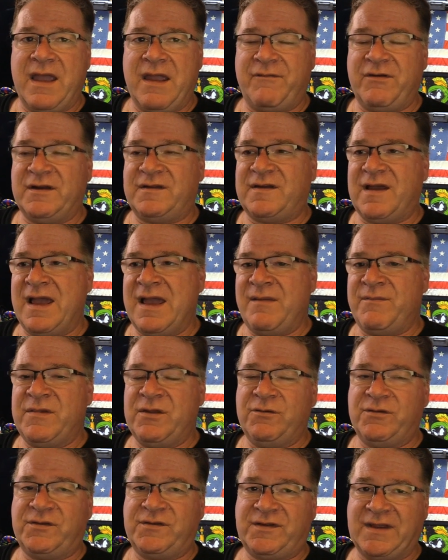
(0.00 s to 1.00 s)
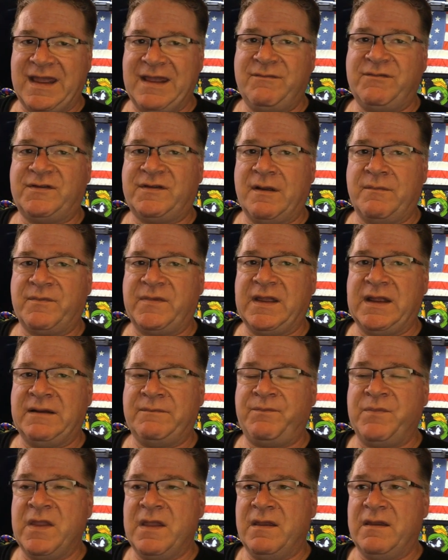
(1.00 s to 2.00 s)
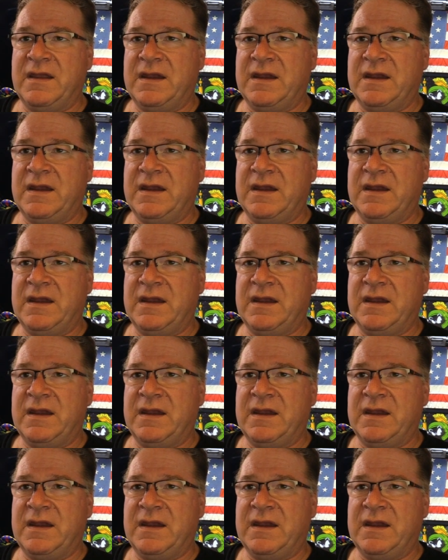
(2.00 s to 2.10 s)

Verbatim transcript: every time you save something,